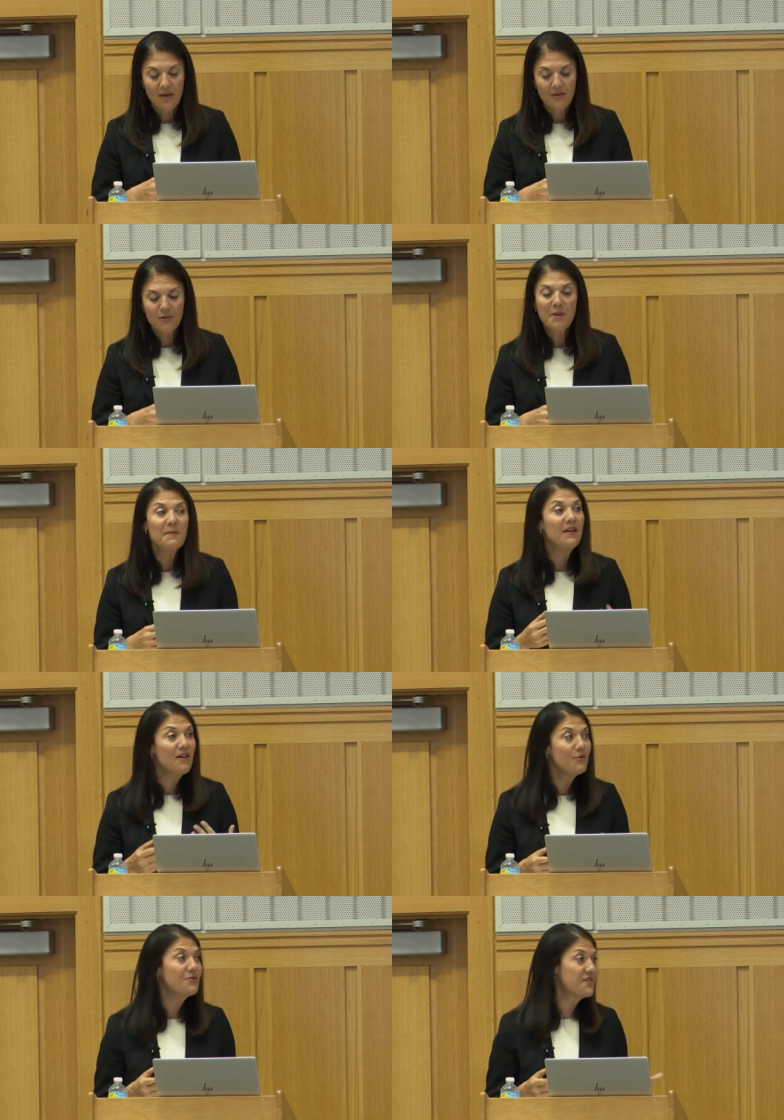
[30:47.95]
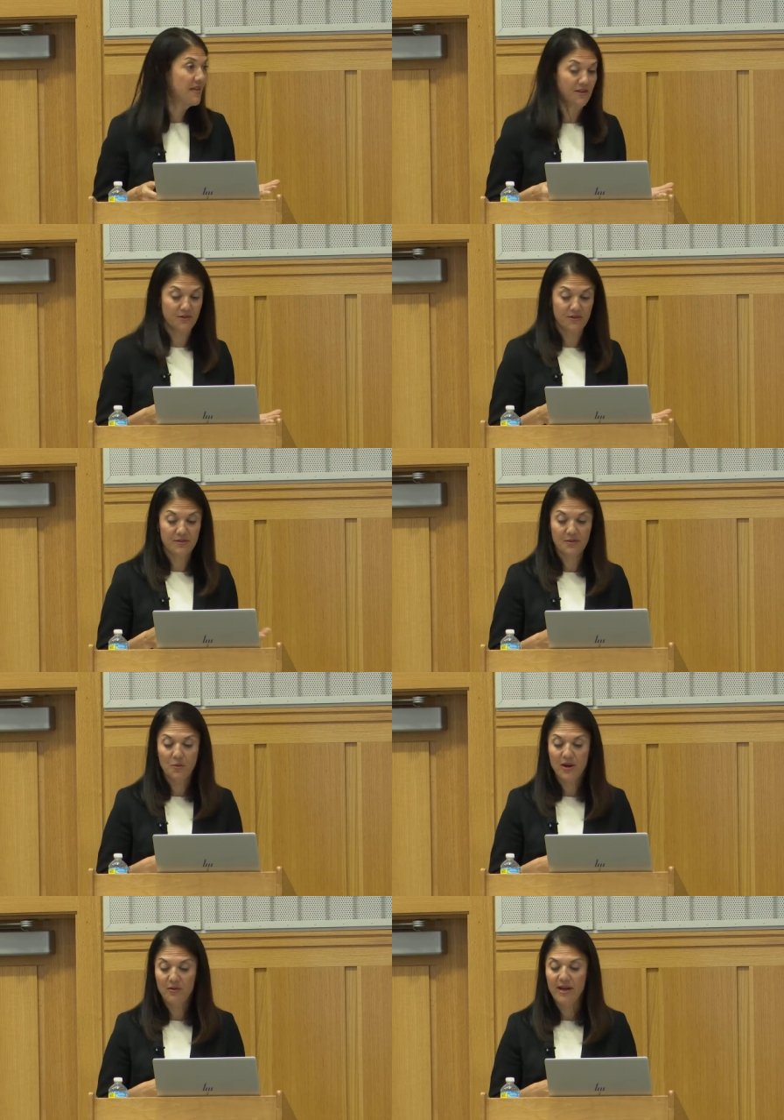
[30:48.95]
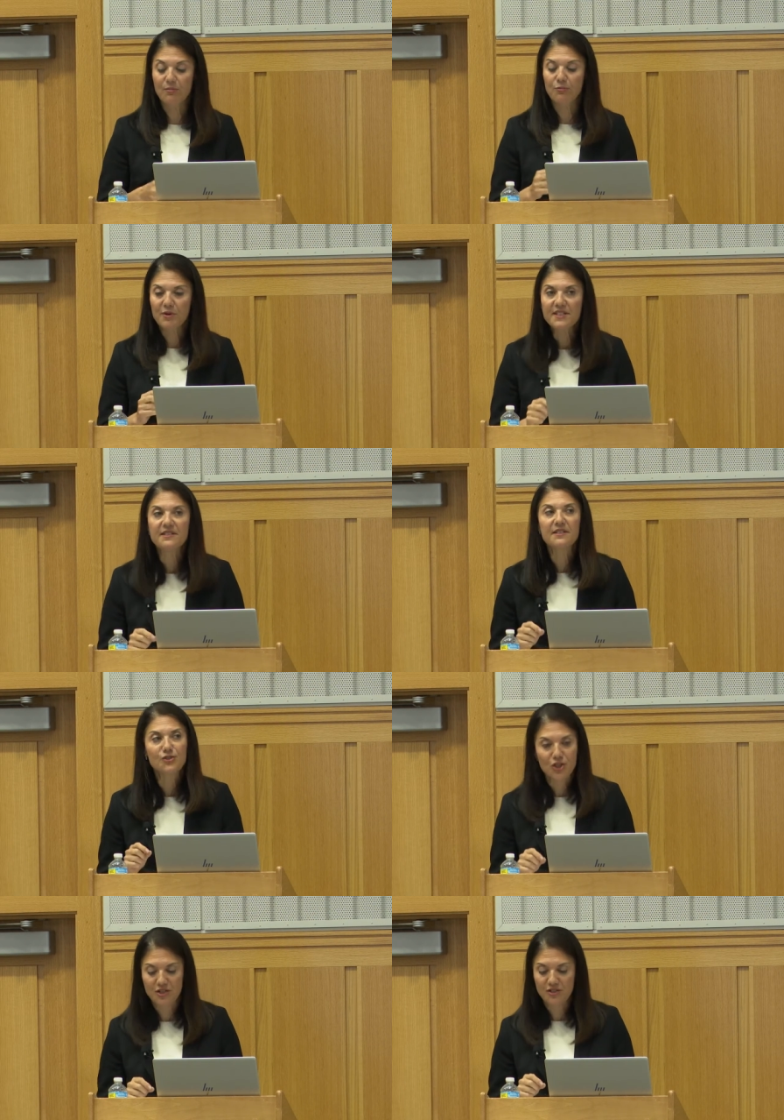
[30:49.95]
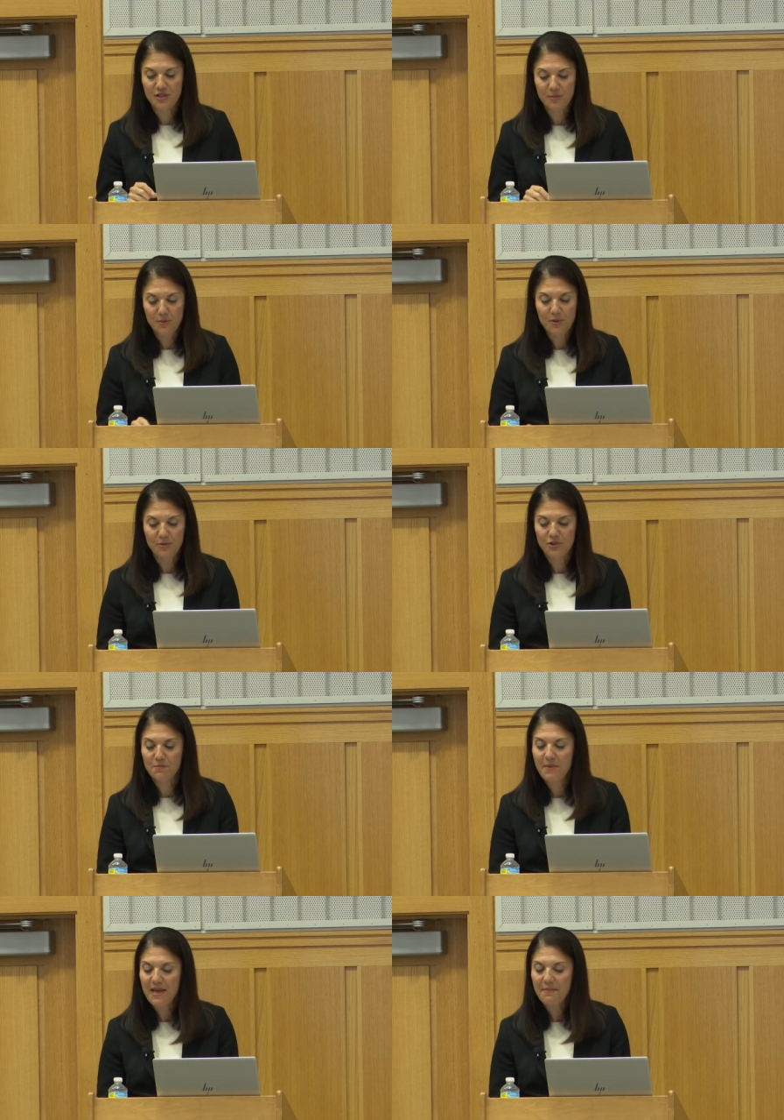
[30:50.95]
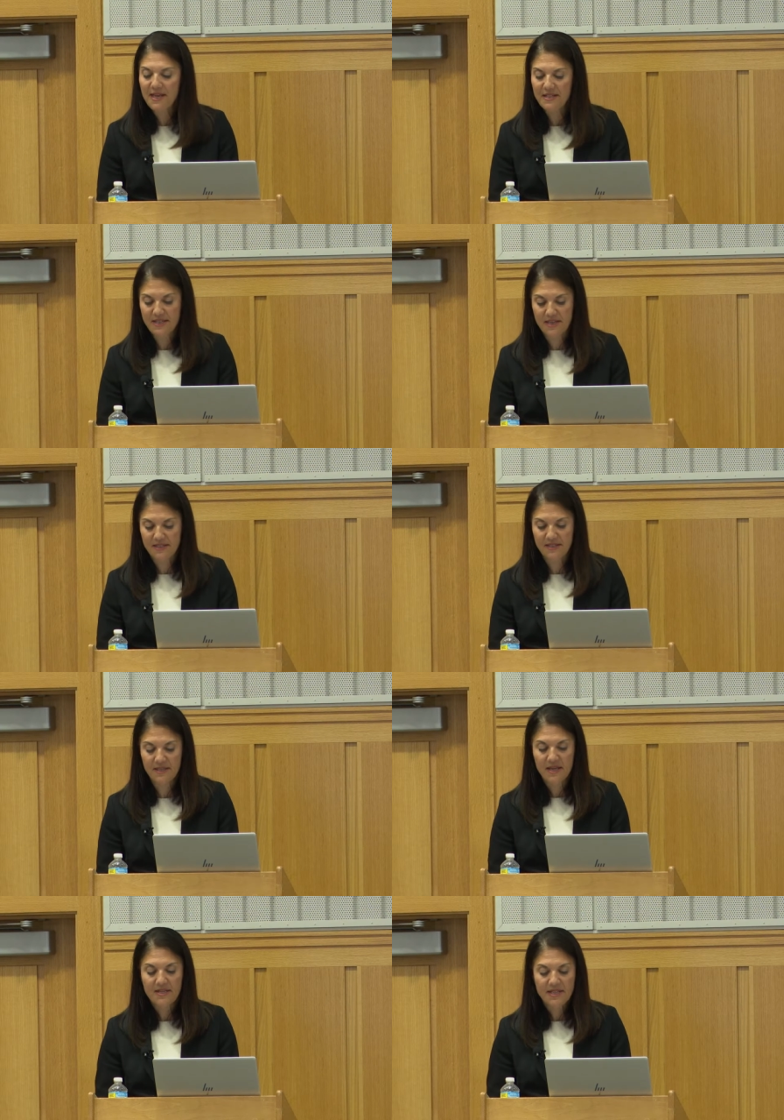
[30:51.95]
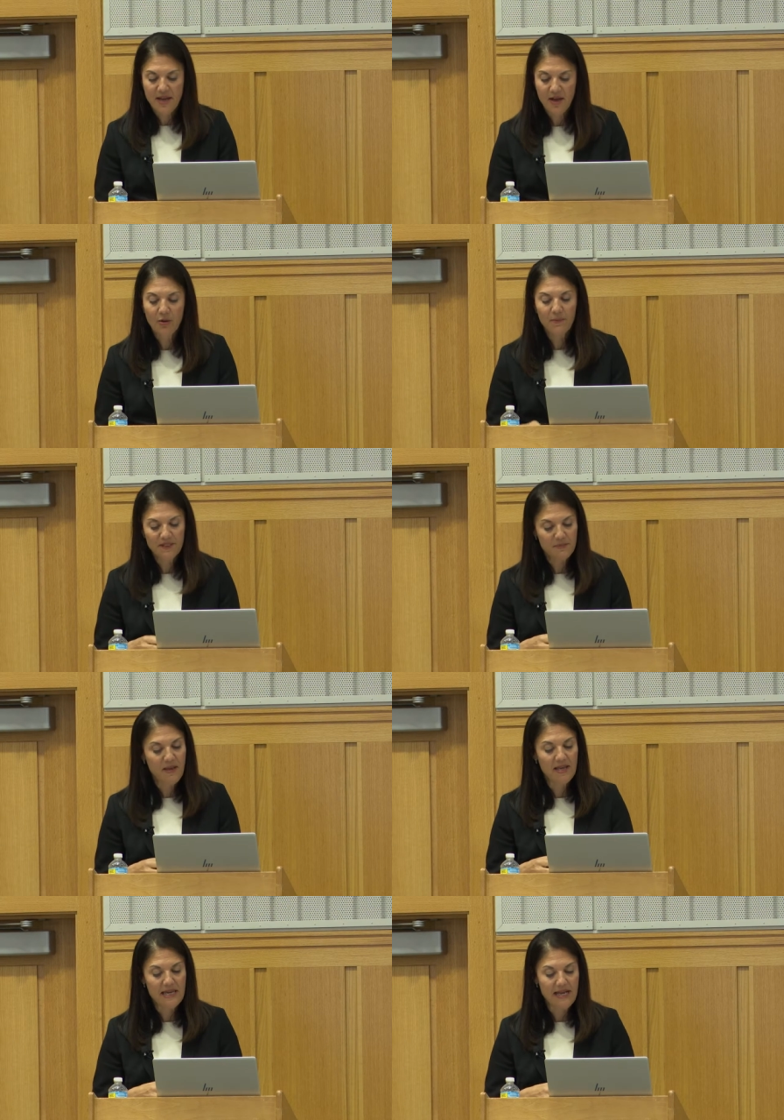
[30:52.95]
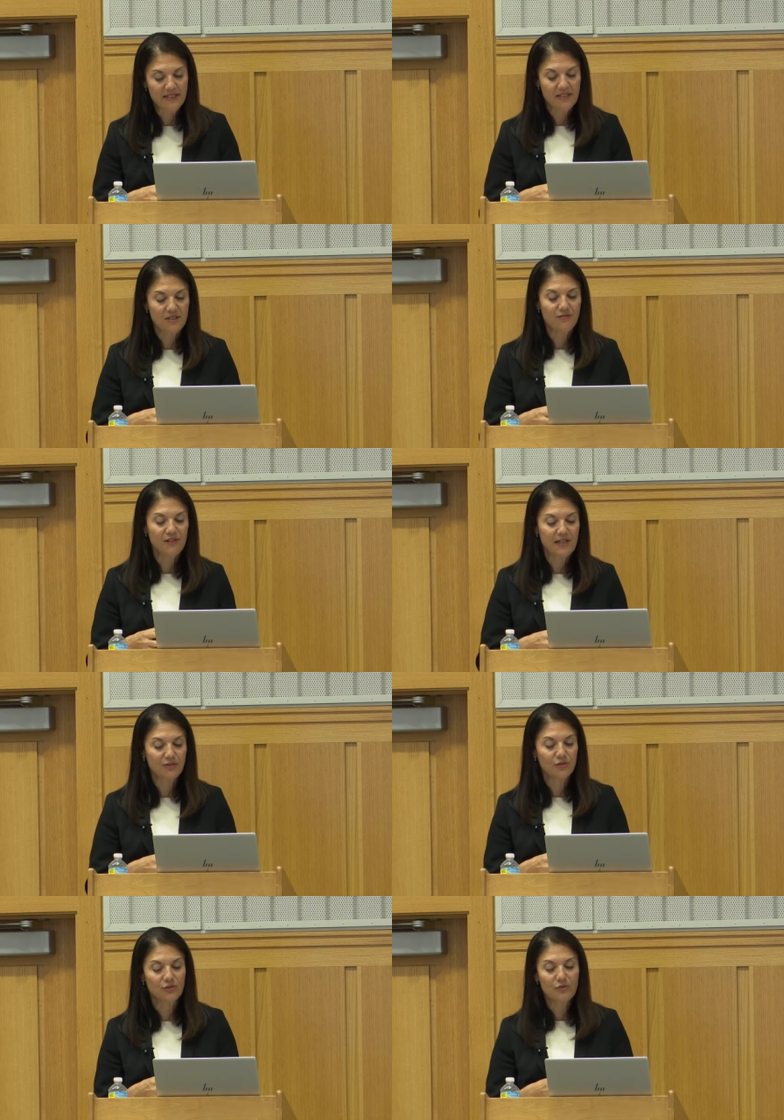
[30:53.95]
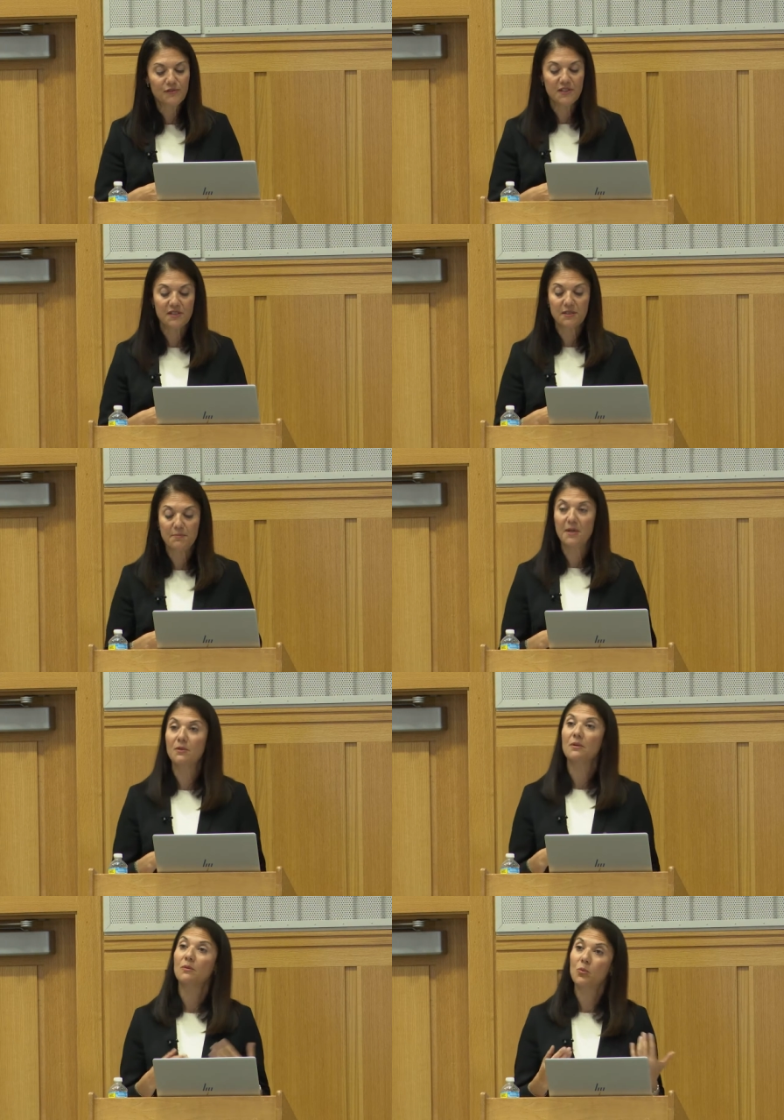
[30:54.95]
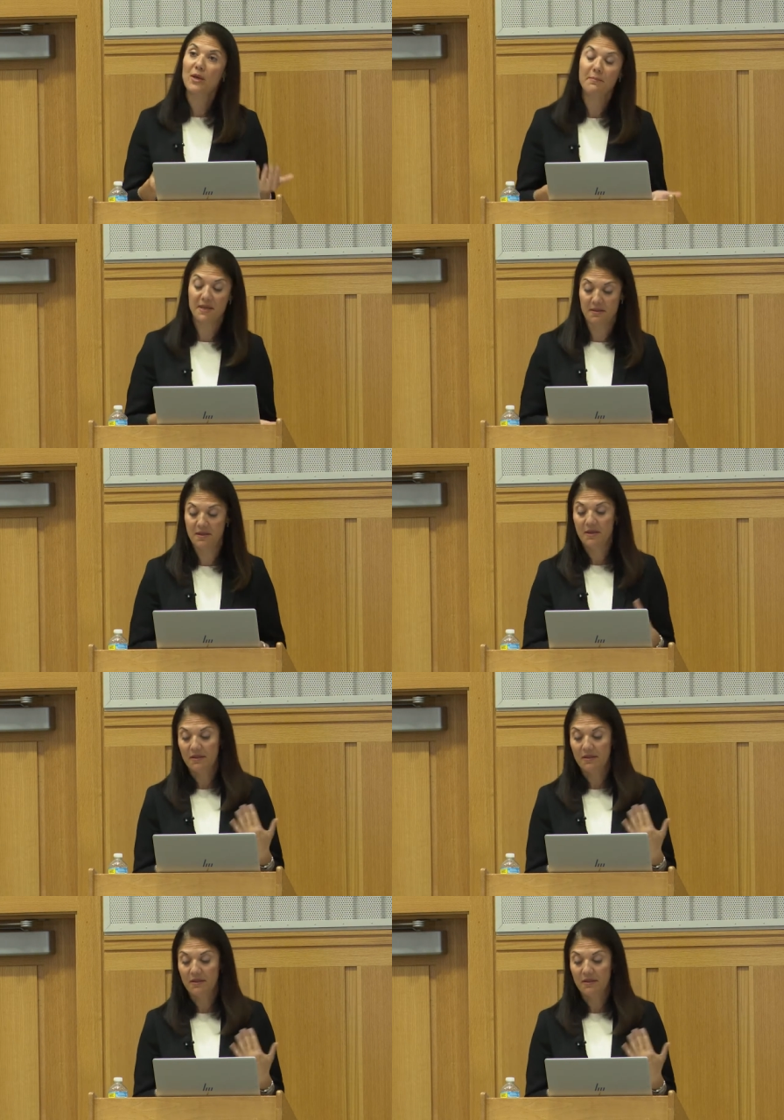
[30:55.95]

There may be other standards where a risk-adjusted approach may make sense to help expand access to financial services among women,